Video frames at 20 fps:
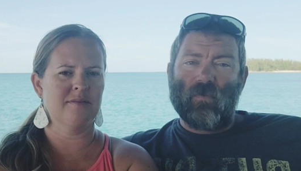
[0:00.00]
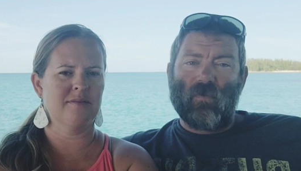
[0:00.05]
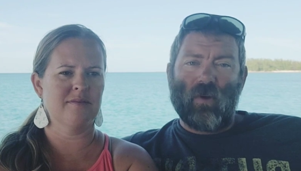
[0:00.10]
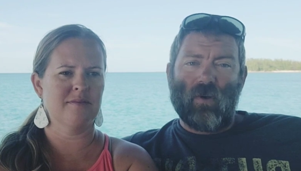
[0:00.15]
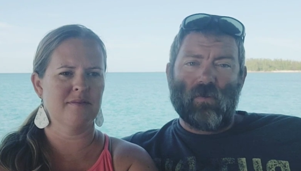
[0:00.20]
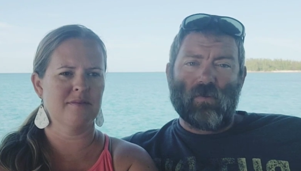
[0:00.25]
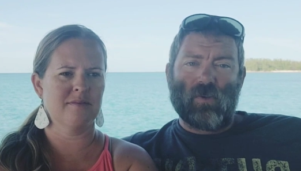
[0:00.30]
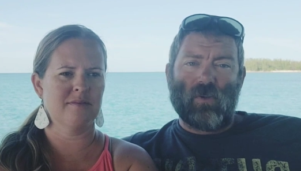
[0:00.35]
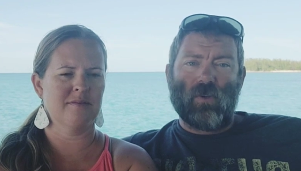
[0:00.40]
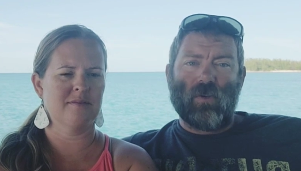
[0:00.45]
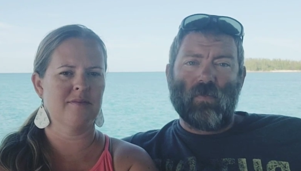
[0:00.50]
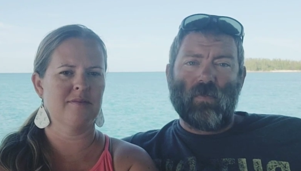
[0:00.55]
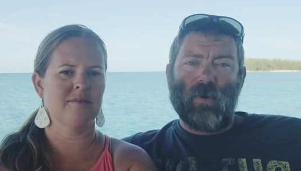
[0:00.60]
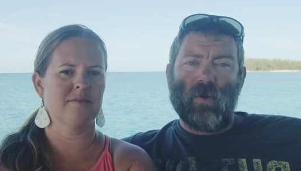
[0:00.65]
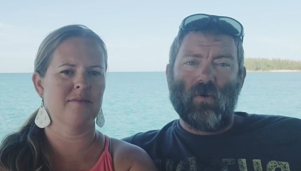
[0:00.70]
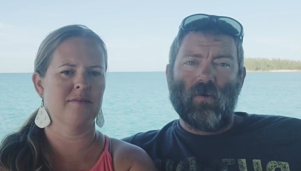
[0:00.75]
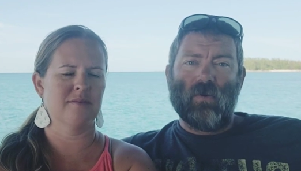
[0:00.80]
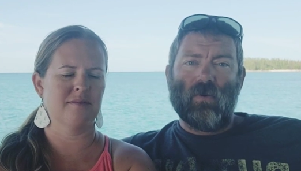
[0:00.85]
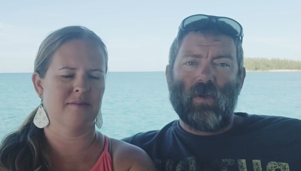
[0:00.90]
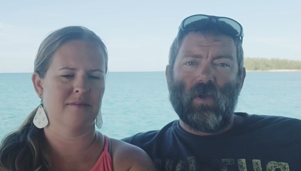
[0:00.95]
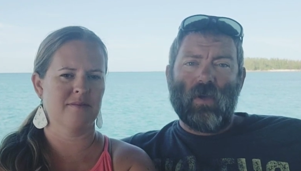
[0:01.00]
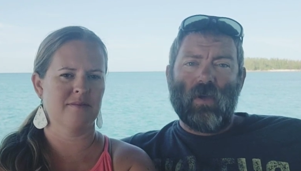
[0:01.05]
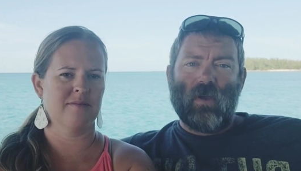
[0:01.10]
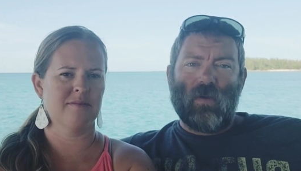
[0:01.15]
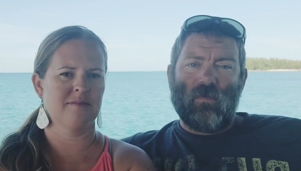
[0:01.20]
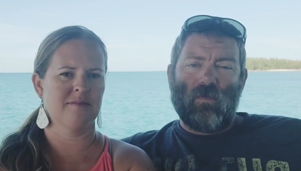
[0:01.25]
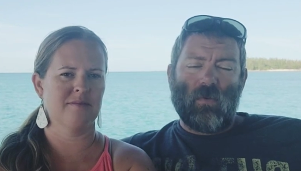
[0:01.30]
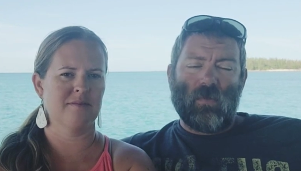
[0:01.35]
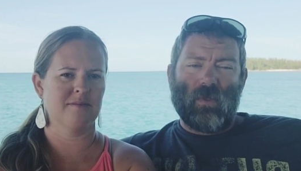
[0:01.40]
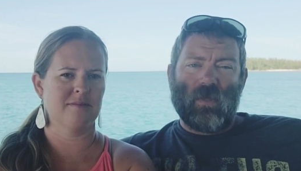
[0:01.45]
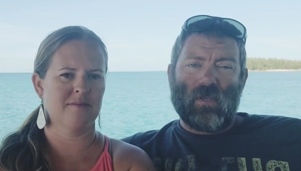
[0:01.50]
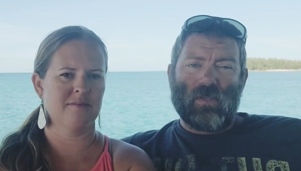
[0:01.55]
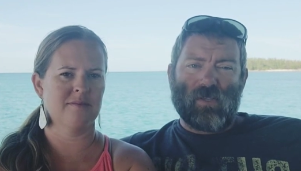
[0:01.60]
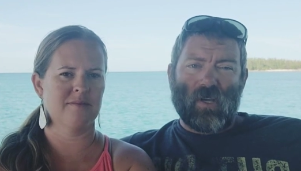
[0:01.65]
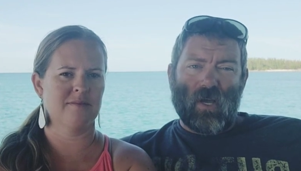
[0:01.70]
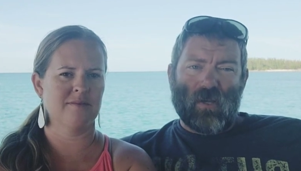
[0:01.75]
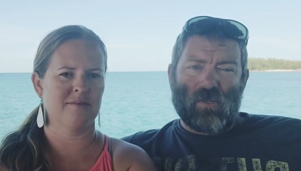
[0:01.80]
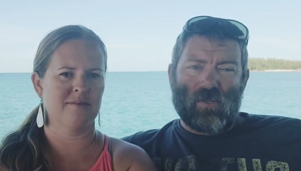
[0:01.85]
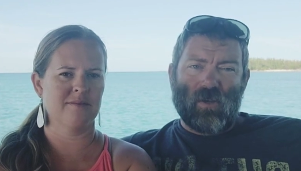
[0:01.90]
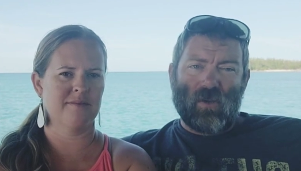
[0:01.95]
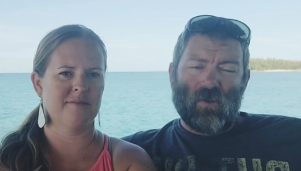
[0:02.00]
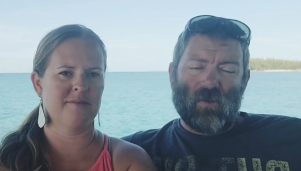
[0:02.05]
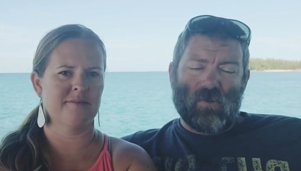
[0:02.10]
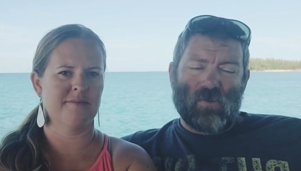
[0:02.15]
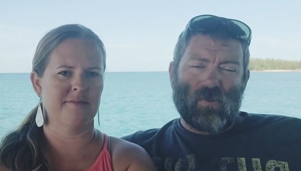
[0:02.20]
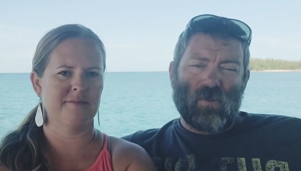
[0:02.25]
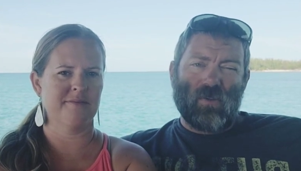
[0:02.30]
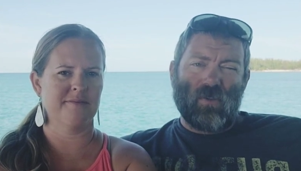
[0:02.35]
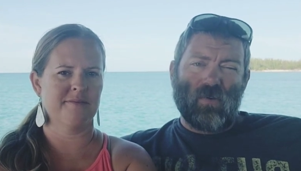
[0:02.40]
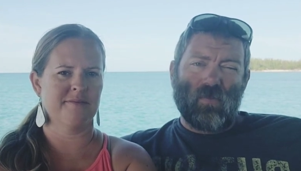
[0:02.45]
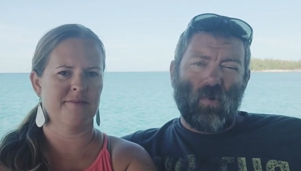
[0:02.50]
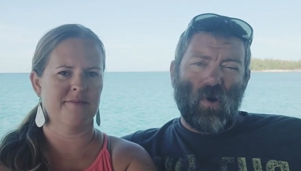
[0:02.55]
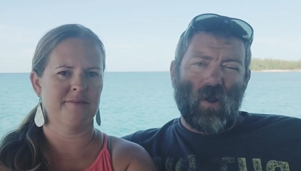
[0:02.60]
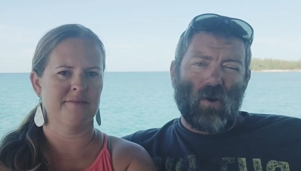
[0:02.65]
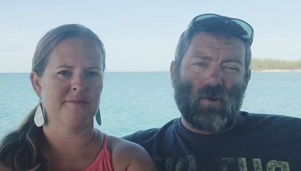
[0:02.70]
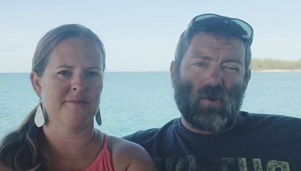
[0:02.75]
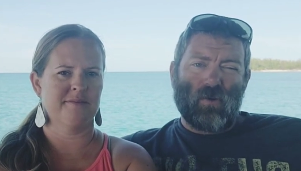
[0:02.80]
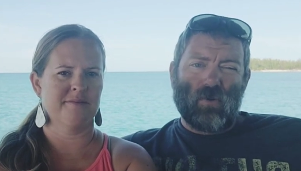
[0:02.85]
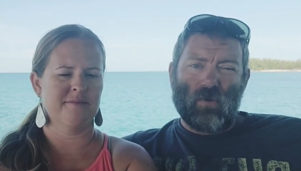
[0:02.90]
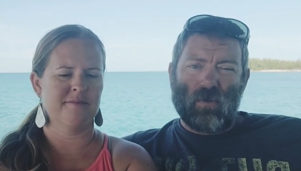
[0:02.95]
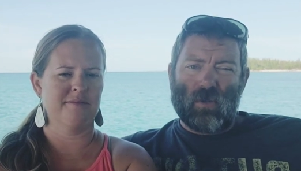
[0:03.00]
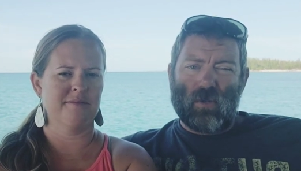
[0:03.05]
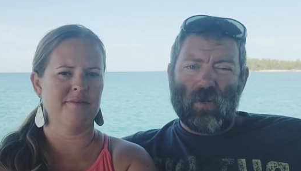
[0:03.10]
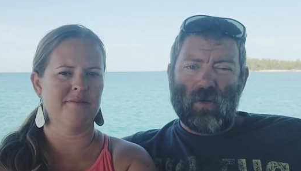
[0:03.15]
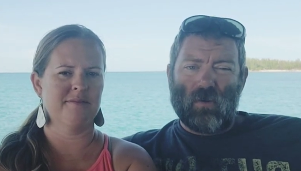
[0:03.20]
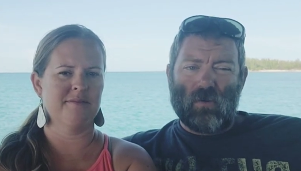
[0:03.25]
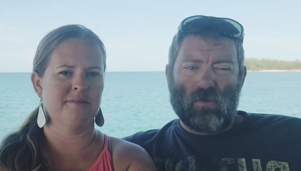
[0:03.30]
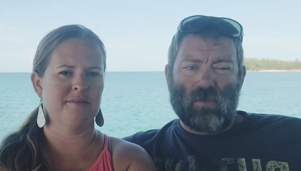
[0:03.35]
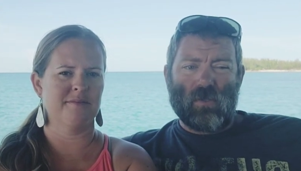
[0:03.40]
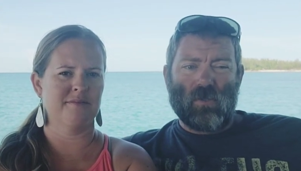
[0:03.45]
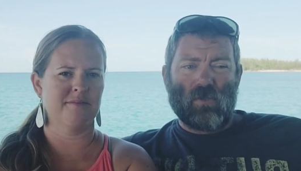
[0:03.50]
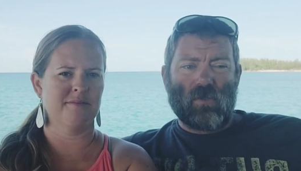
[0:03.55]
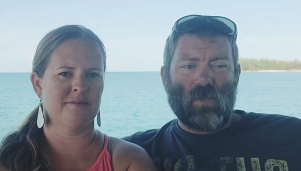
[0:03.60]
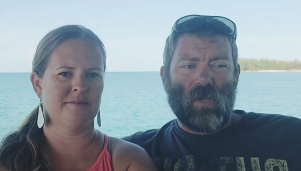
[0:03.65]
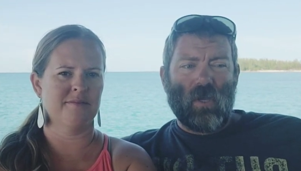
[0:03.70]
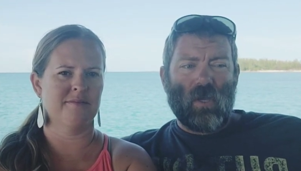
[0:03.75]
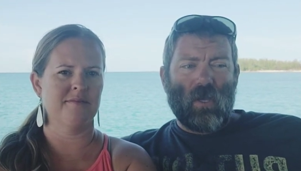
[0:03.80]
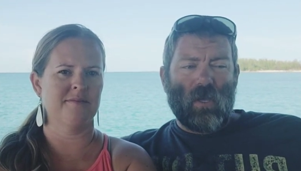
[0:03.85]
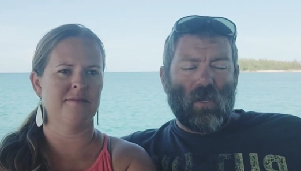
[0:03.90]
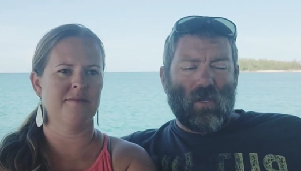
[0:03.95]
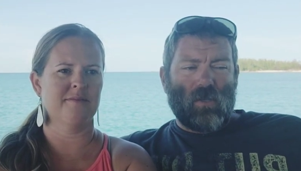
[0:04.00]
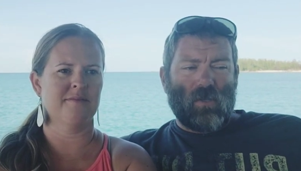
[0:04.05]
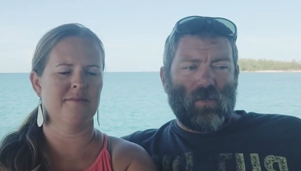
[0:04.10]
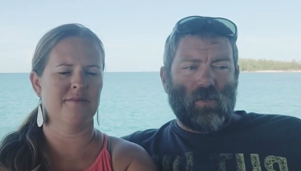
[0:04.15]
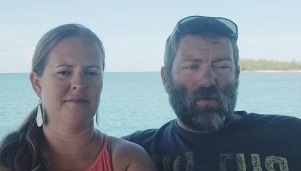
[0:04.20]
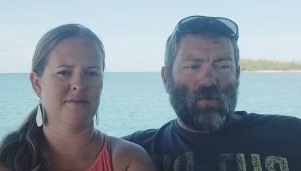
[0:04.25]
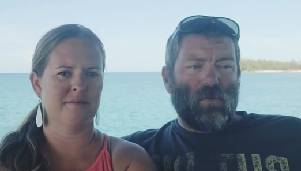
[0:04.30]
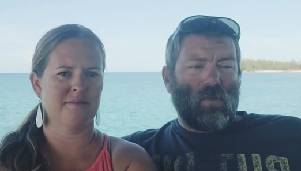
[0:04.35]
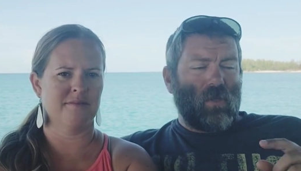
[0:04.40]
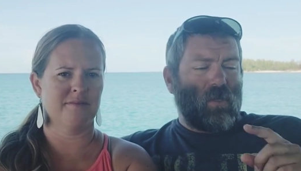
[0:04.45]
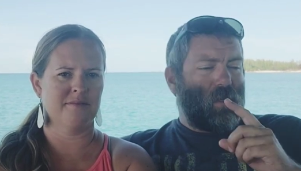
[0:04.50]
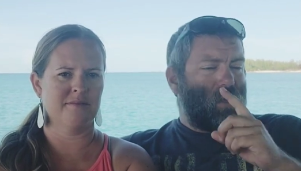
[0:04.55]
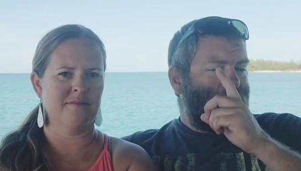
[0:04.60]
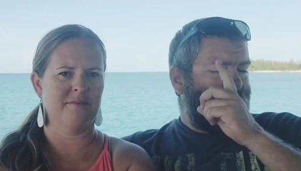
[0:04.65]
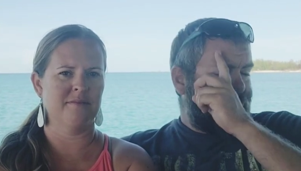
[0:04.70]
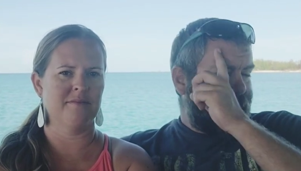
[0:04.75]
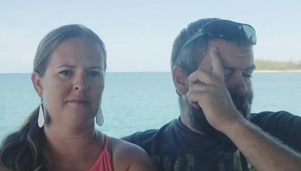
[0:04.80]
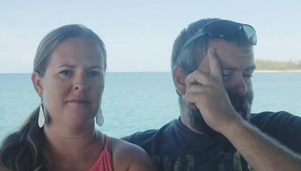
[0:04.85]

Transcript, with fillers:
Speaker 1: of hose on your boat, from the exhaust hose to the water coolant hoses to the uh,